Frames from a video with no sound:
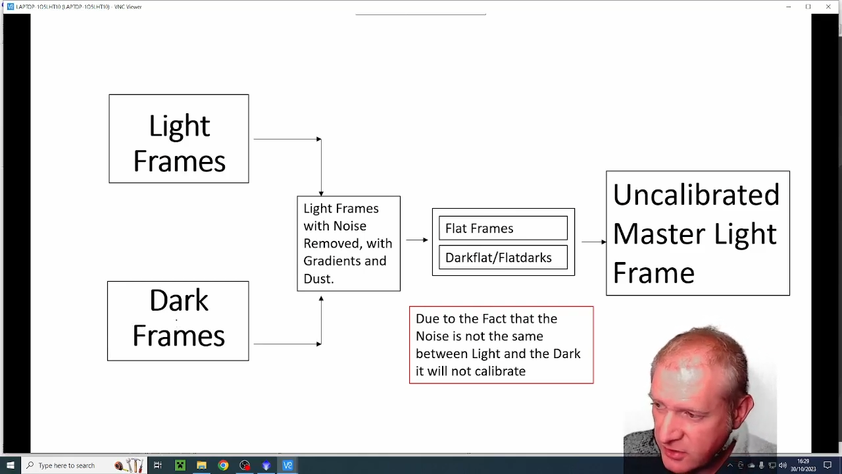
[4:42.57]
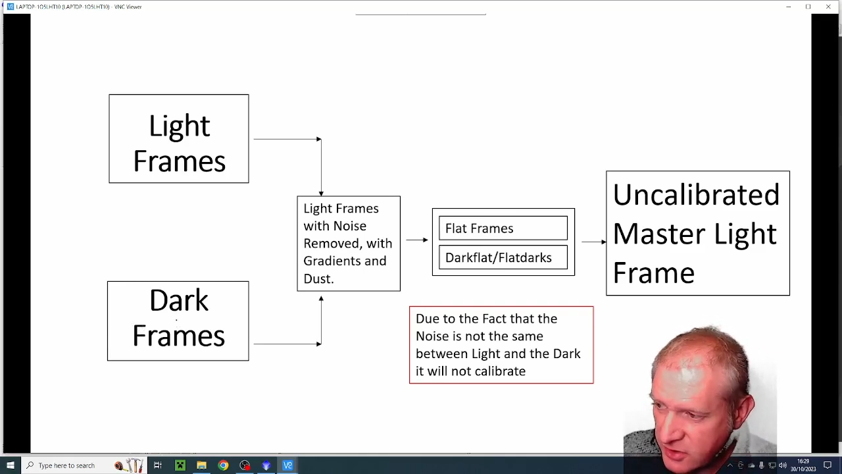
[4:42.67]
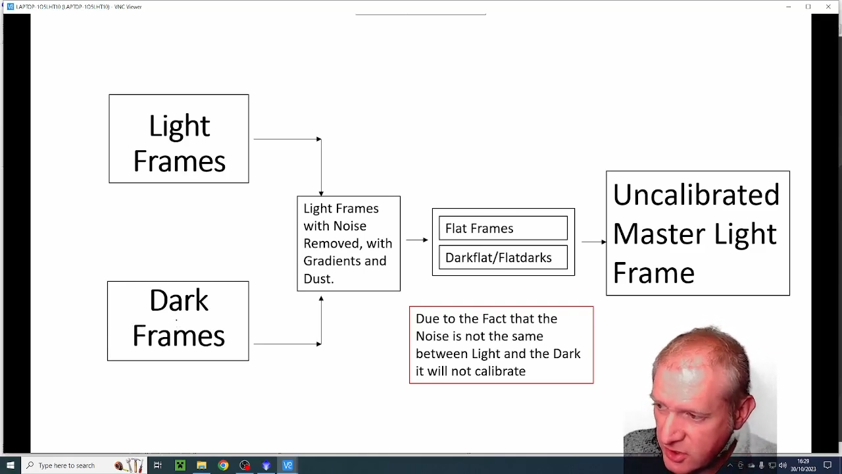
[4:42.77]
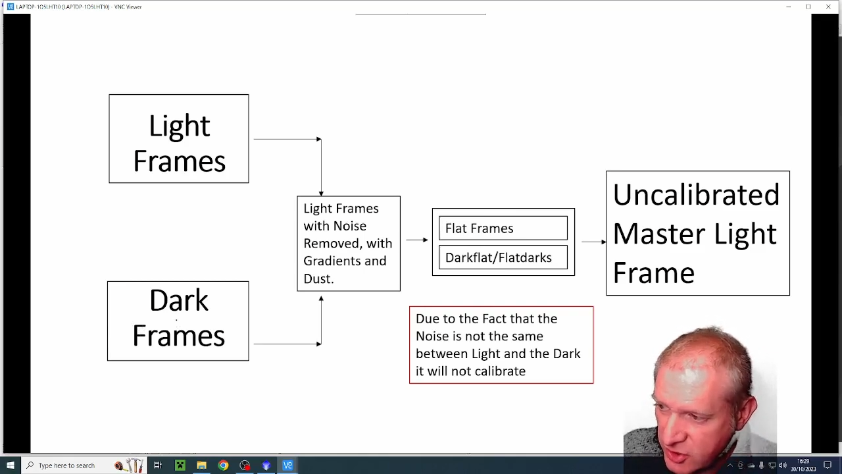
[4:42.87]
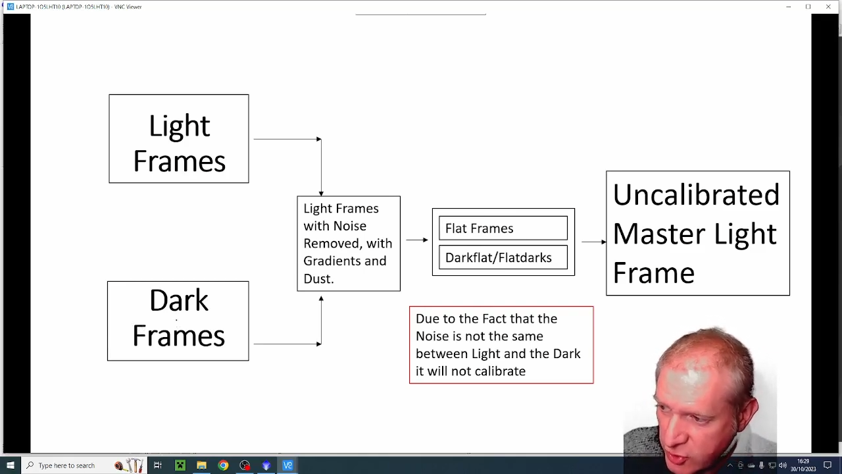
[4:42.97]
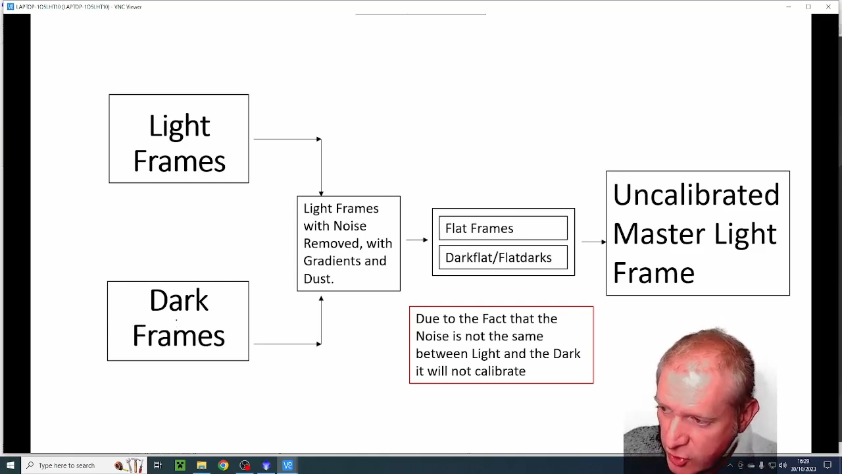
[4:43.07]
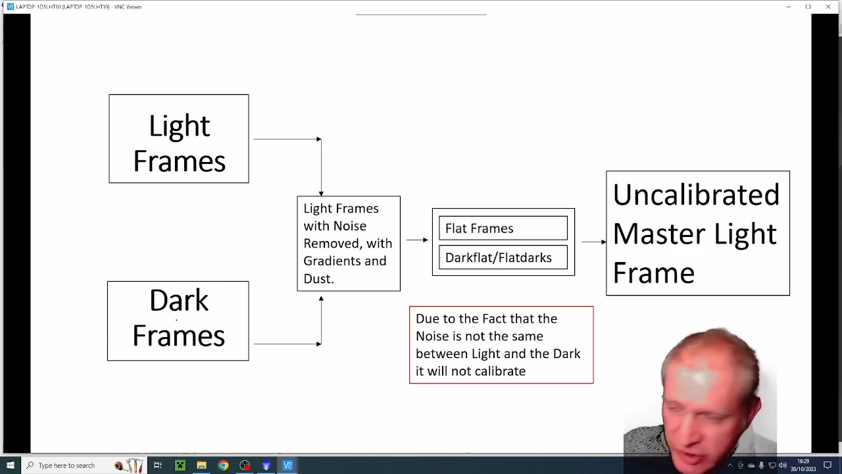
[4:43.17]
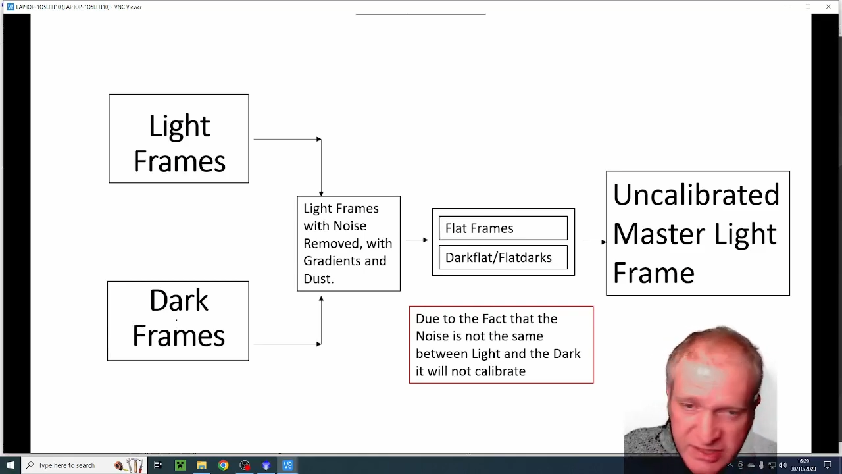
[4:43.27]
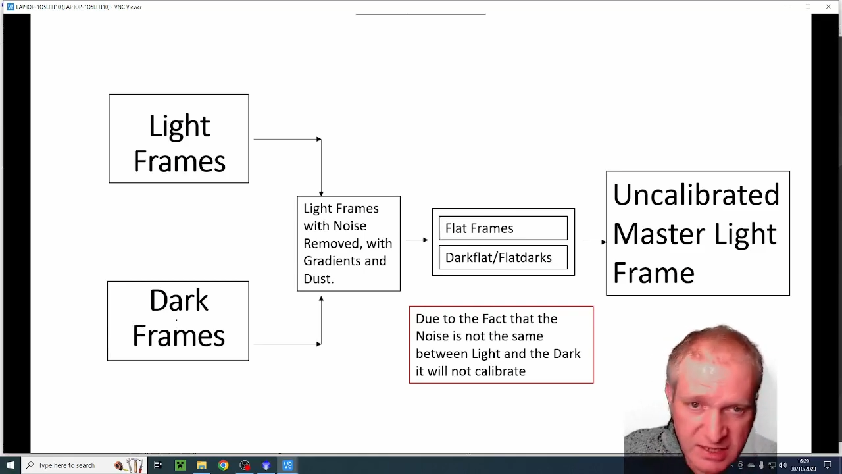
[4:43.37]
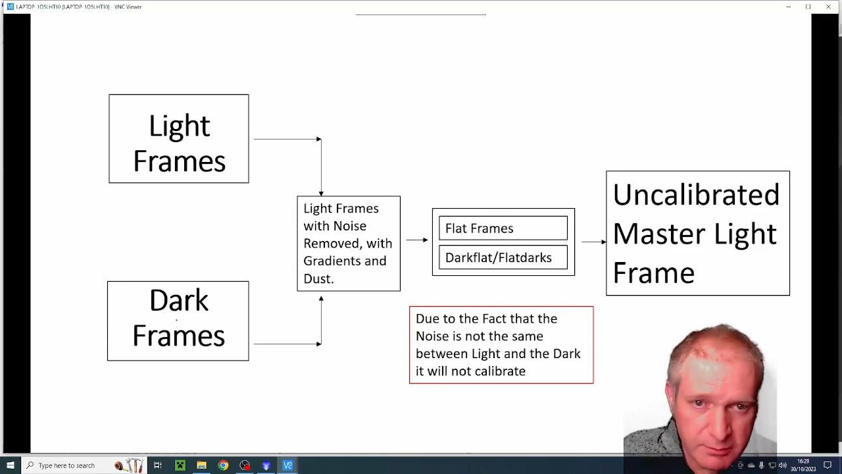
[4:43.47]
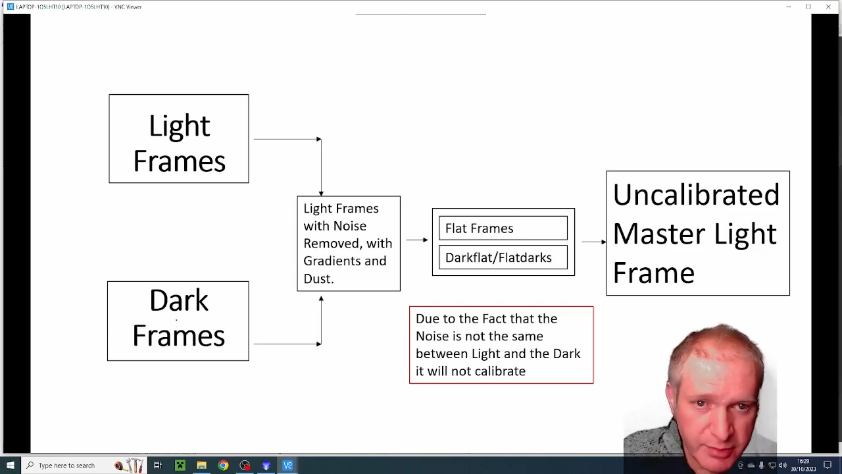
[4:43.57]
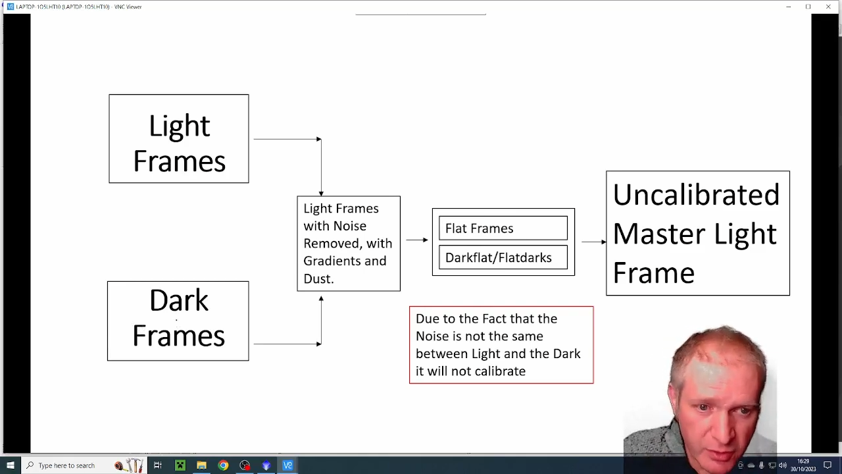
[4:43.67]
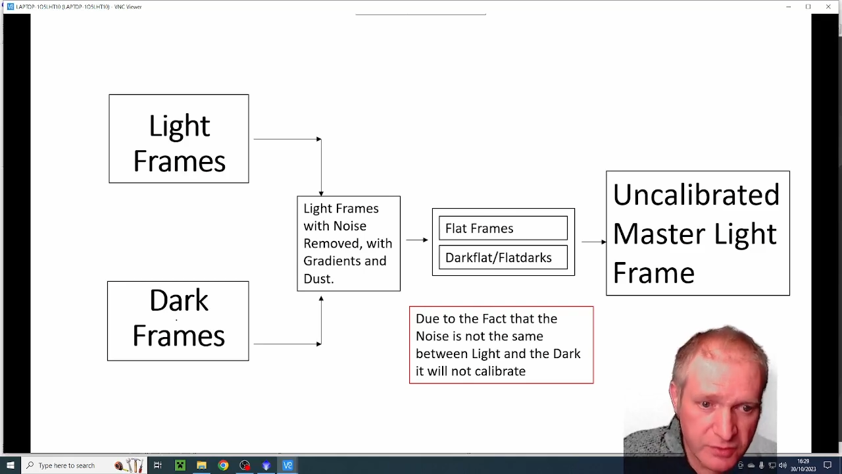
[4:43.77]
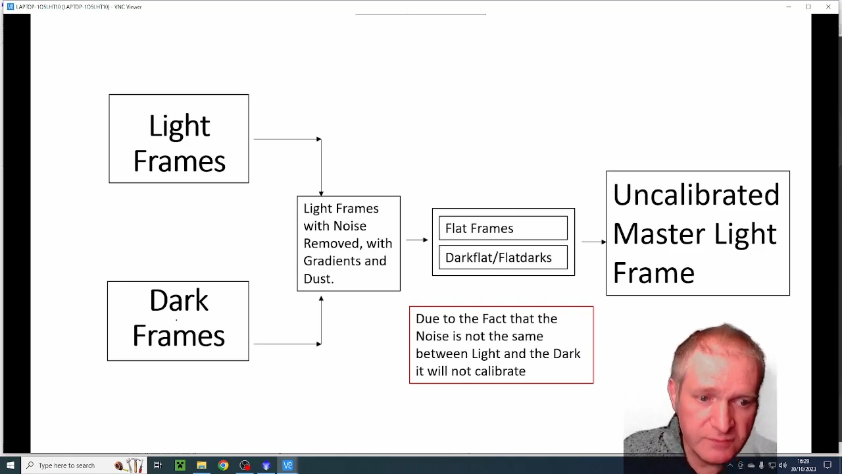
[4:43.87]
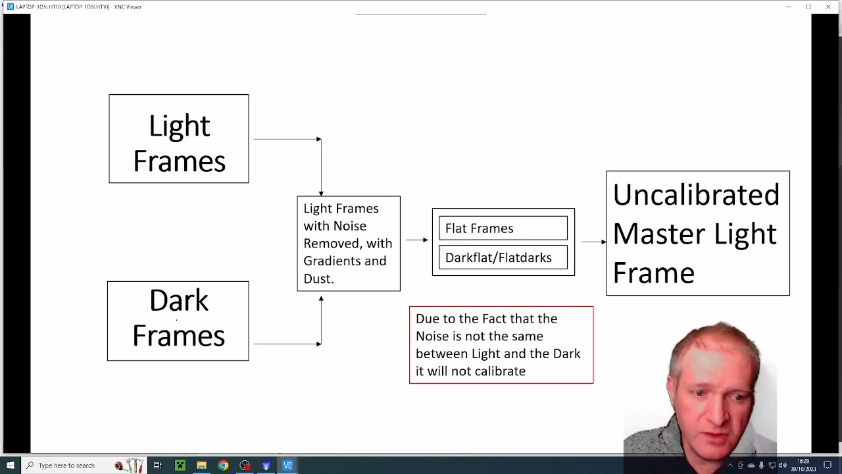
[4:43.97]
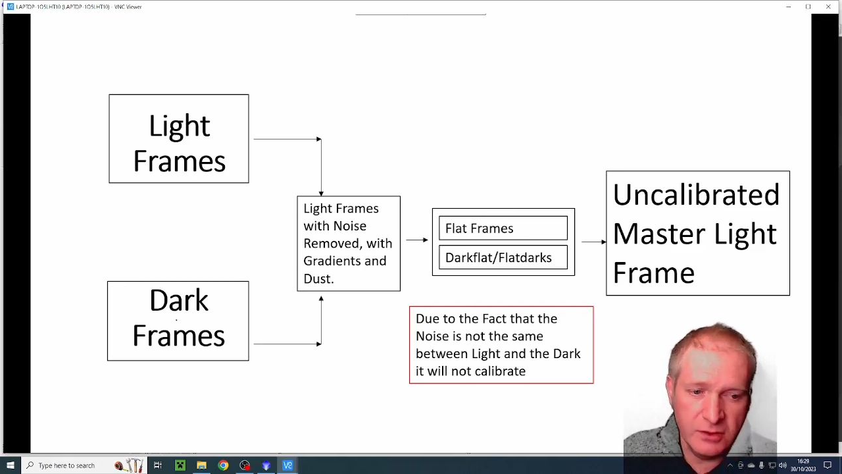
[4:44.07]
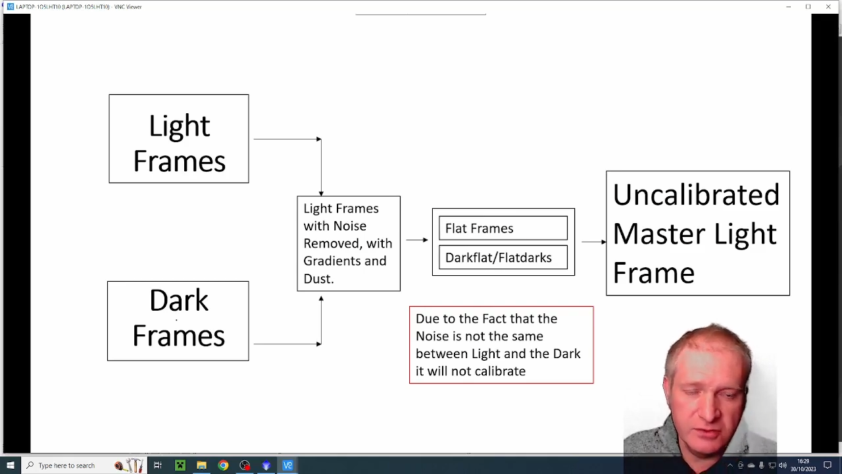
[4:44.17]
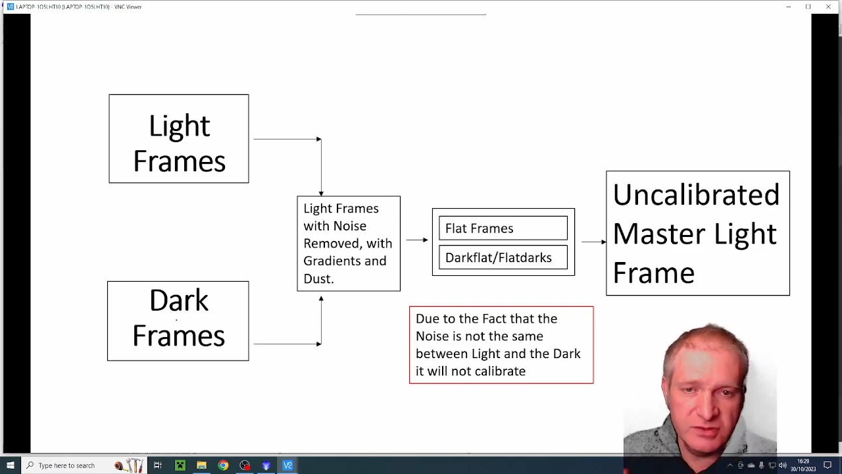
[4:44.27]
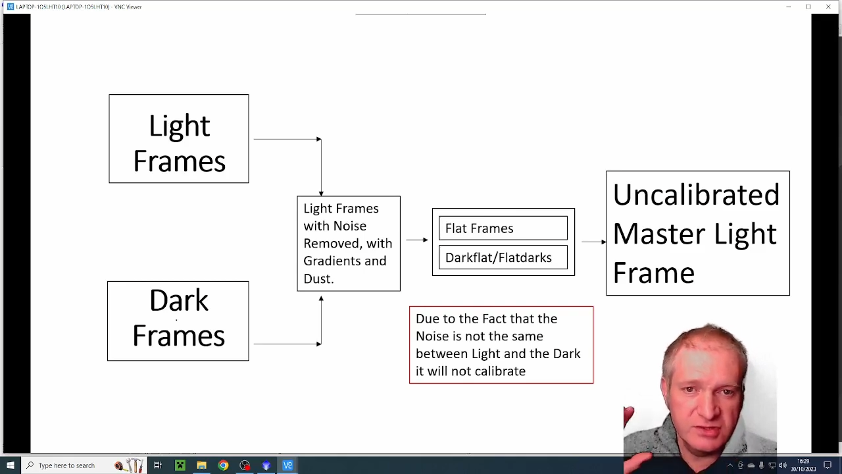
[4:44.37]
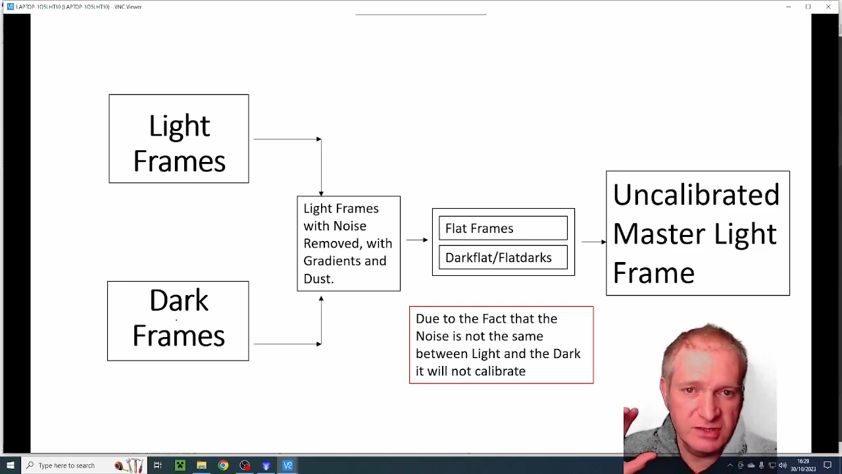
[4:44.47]
The noise in both of
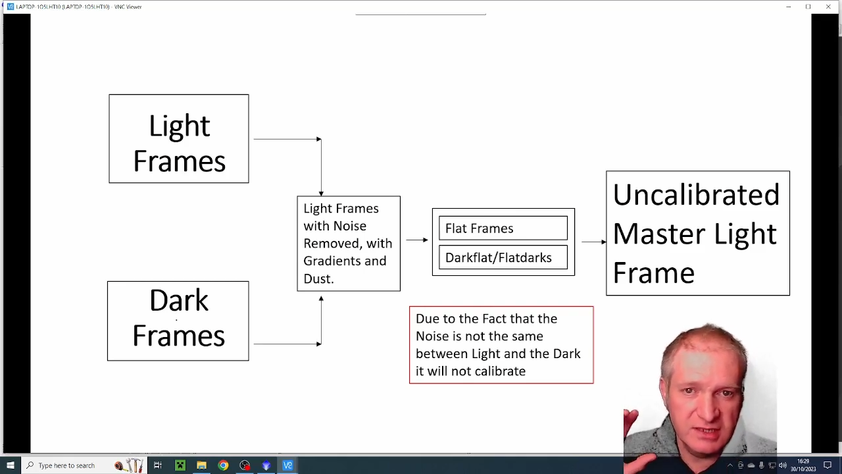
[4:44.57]
those